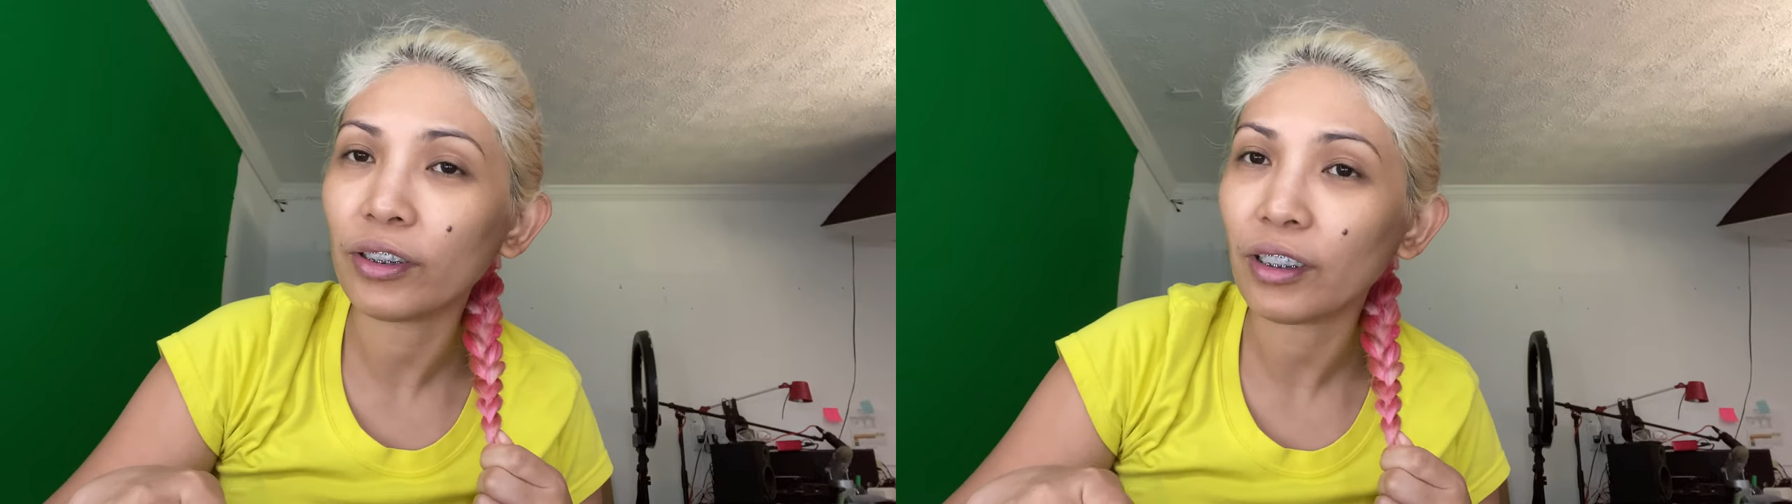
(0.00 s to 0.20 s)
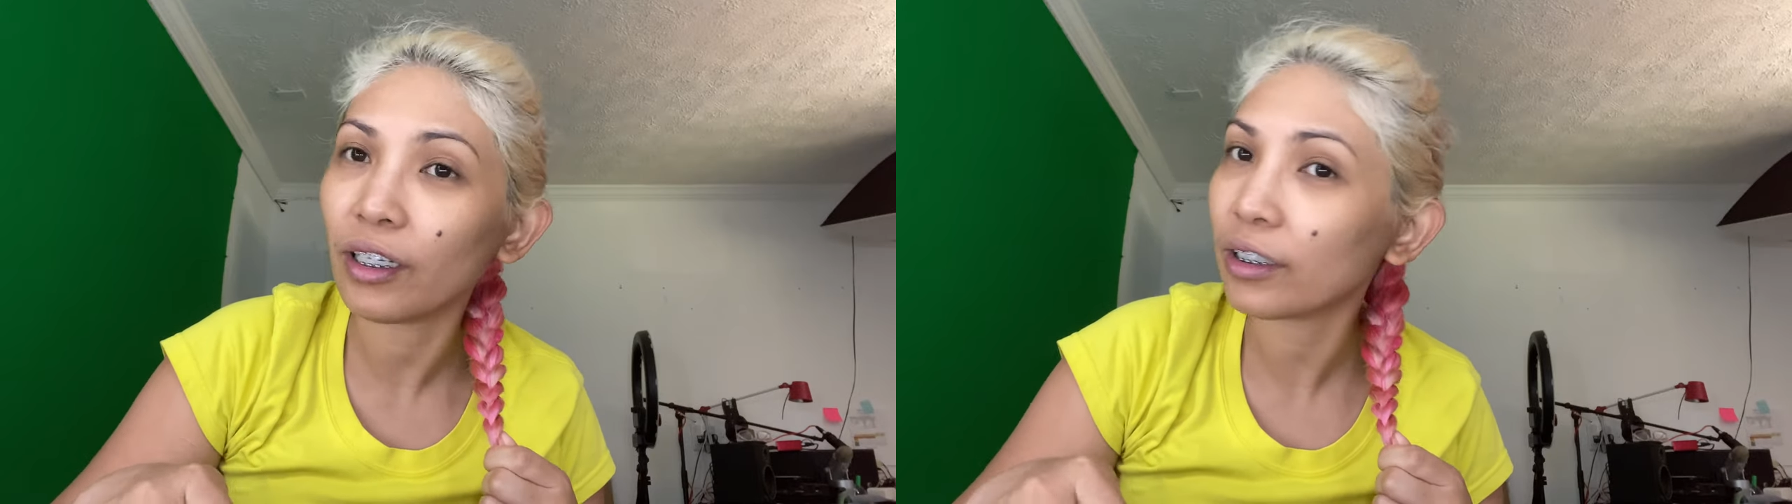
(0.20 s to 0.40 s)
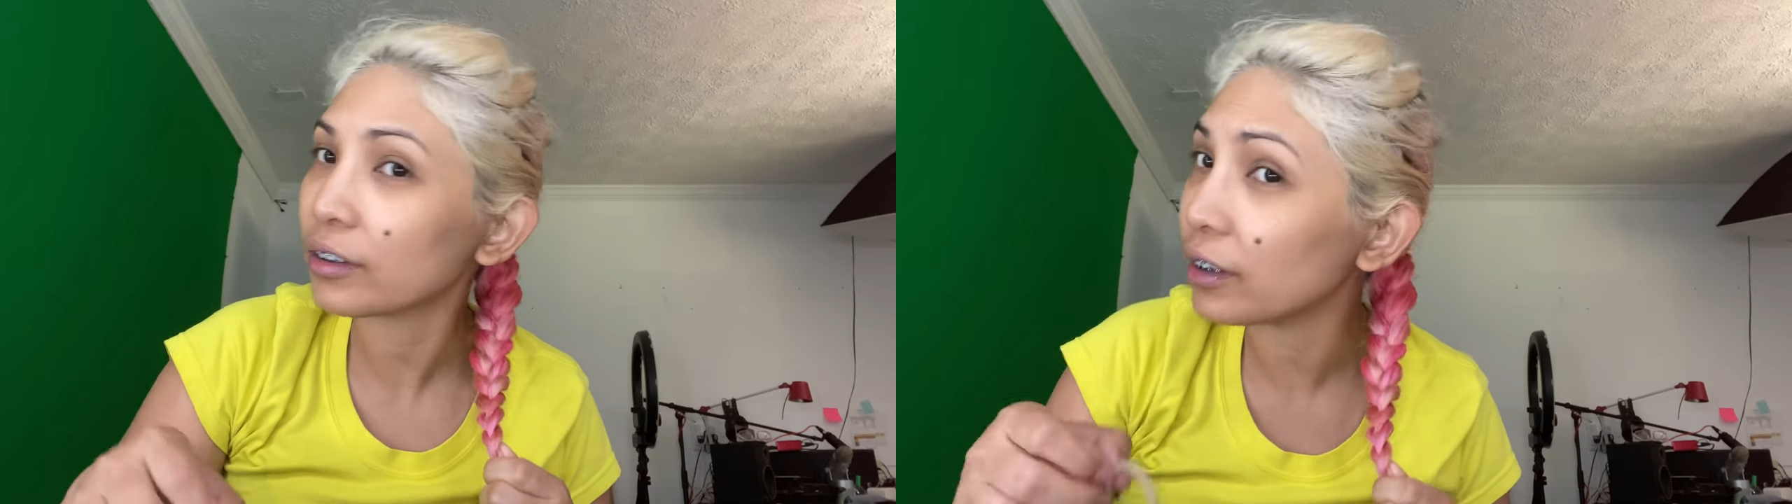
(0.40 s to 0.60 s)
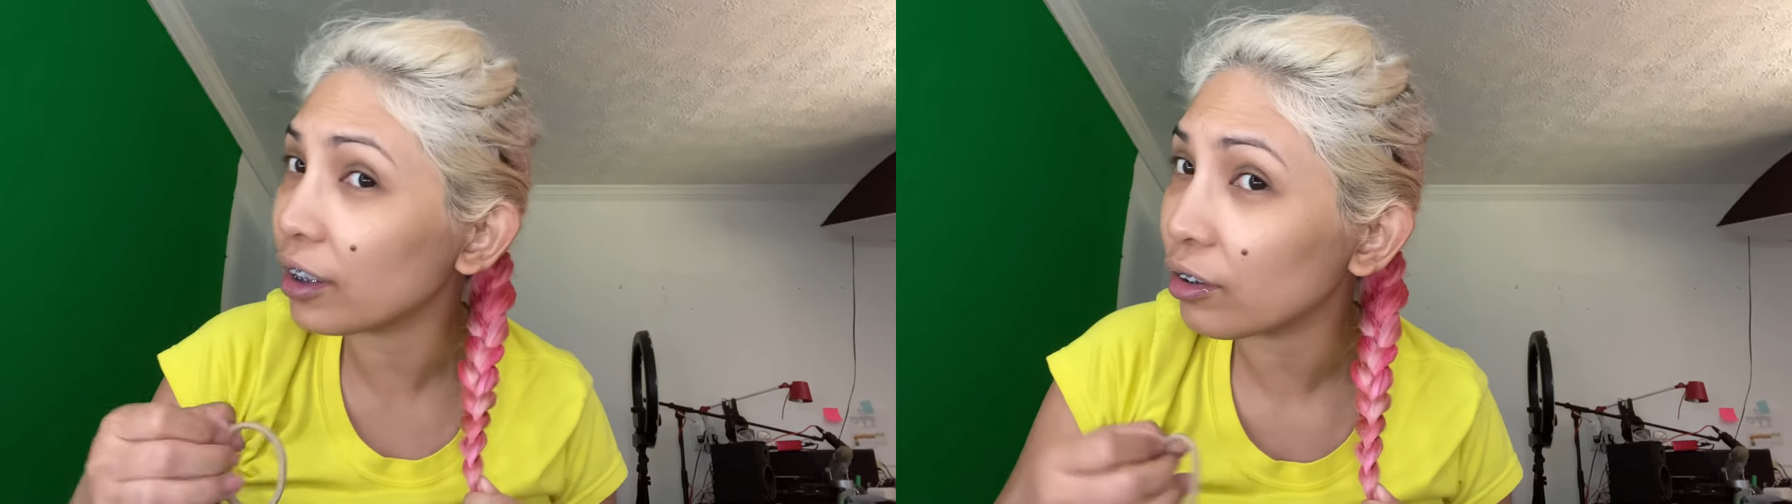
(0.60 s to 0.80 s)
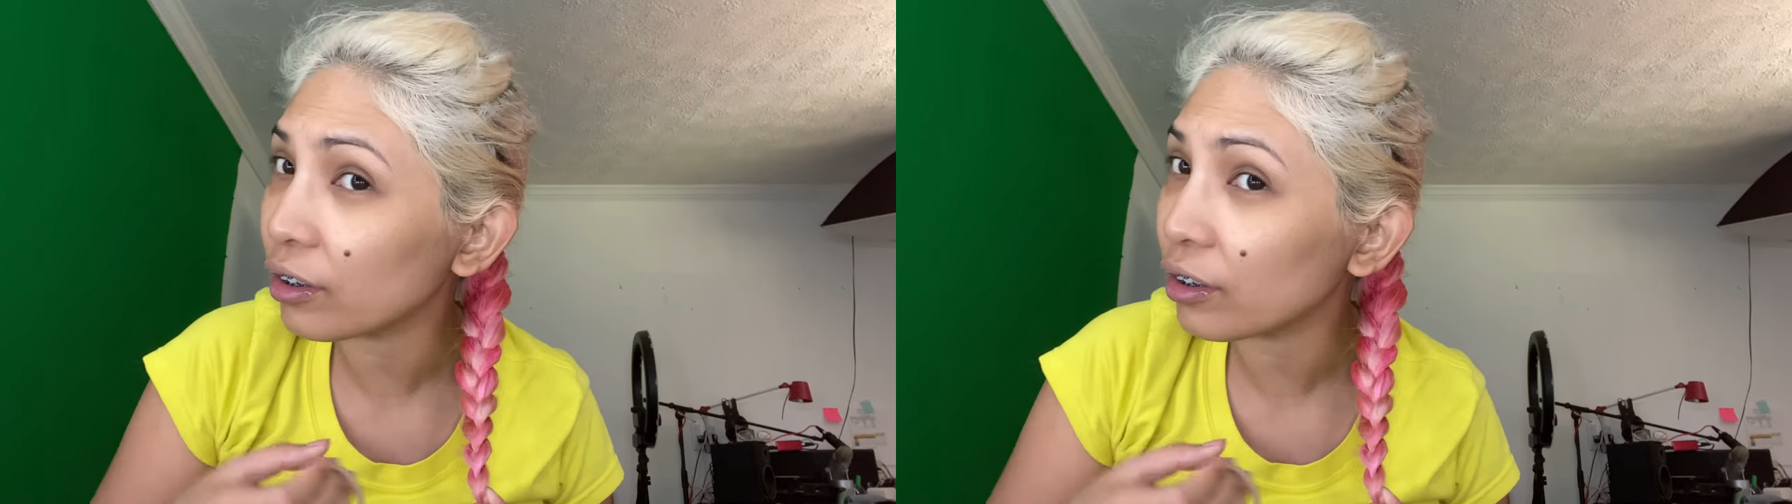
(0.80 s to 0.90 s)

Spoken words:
The next day you